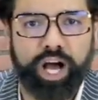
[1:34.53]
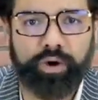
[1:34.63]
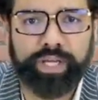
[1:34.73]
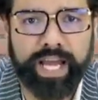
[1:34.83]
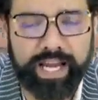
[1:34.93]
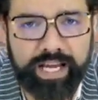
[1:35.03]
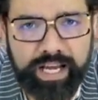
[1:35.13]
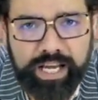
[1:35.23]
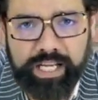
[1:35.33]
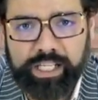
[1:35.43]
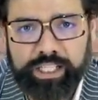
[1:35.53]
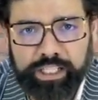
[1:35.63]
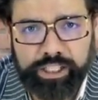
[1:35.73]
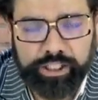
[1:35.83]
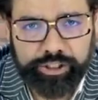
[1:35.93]
Okay,
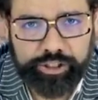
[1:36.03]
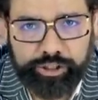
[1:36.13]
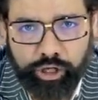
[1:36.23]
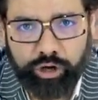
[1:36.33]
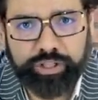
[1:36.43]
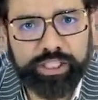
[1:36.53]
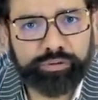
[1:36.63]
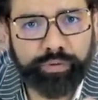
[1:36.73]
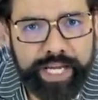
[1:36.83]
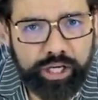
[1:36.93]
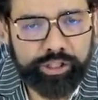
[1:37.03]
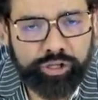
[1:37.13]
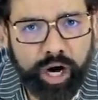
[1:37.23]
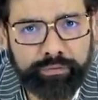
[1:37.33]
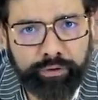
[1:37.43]
so this video is
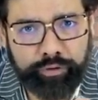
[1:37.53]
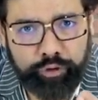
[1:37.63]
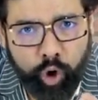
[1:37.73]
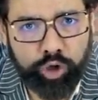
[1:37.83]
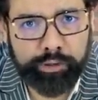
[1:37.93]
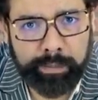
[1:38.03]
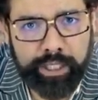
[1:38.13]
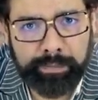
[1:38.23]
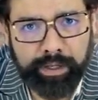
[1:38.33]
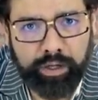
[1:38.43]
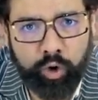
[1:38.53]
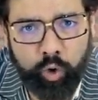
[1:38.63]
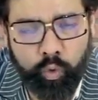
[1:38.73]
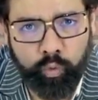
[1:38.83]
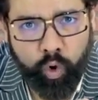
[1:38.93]
not for those people
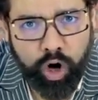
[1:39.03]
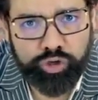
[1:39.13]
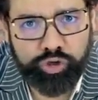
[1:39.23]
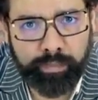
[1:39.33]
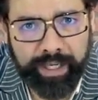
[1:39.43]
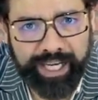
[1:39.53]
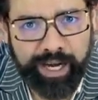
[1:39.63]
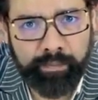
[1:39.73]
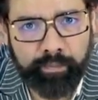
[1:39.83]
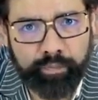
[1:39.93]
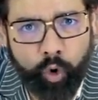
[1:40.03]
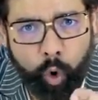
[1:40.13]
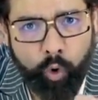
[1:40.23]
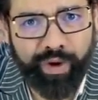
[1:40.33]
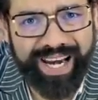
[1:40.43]
who want to become
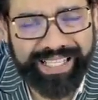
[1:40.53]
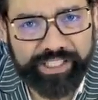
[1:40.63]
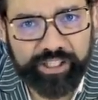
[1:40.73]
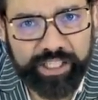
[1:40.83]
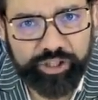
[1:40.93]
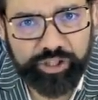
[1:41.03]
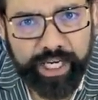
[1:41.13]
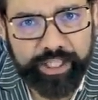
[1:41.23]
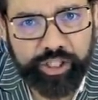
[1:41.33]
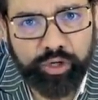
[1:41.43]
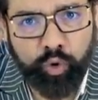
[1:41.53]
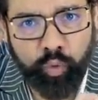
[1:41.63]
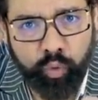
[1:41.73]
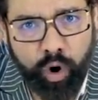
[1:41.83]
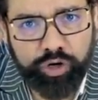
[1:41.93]
overnight sensation, who
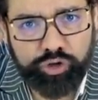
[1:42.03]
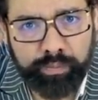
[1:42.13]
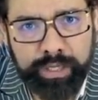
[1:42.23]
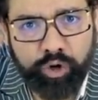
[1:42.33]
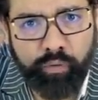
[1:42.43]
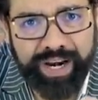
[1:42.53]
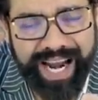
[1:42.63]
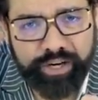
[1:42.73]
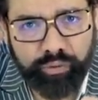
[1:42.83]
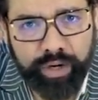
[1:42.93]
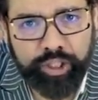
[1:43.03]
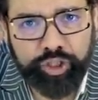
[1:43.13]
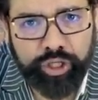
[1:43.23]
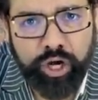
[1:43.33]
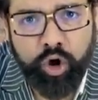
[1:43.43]
want to be overnight
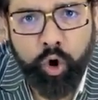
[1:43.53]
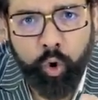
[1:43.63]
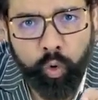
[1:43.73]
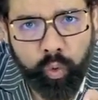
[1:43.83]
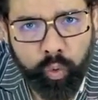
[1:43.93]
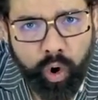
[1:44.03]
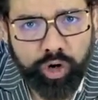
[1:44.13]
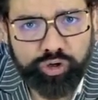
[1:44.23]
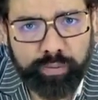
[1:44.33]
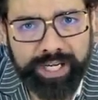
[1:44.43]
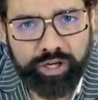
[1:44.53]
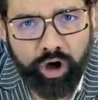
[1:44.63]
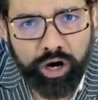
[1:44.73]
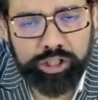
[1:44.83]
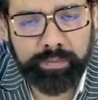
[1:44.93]
rich, who want to be
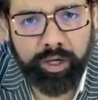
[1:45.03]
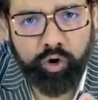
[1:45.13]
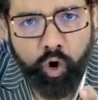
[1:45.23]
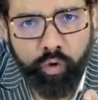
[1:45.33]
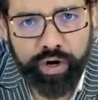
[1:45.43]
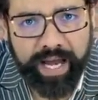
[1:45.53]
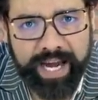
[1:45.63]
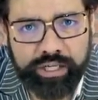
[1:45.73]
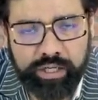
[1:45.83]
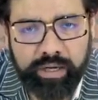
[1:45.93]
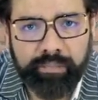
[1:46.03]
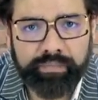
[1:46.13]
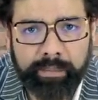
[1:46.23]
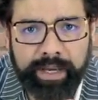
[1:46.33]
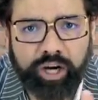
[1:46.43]
knowledgeable overnight.
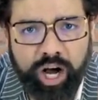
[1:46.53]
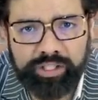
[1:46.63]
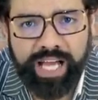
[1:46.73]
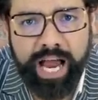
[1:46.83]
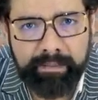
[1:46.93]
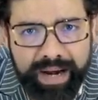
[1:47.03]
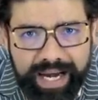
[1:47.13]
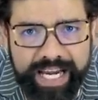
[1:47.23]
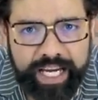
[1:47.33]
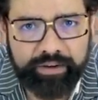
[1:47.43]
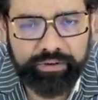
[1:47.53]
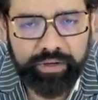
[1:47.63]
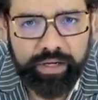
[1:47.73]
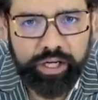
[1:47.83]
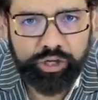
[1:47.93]
Because I believe
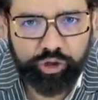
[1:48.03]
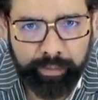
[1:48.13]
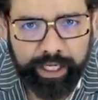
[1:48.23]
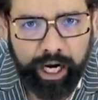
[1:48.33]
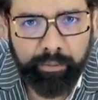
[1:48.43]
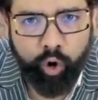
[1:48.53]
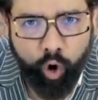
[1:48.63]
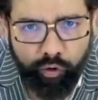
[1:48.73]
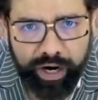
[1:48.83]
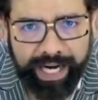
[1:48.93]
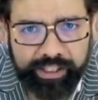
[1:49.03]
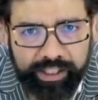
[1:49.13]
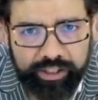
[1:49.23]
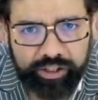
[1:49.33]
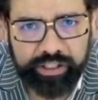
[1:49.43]
to become overnight
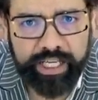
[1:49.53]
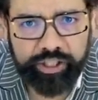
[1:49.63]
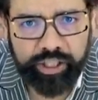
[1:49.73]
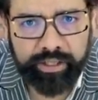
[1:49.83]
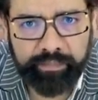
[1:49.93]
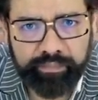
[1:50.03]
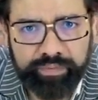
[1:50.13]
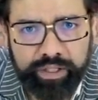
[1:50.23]
sensation,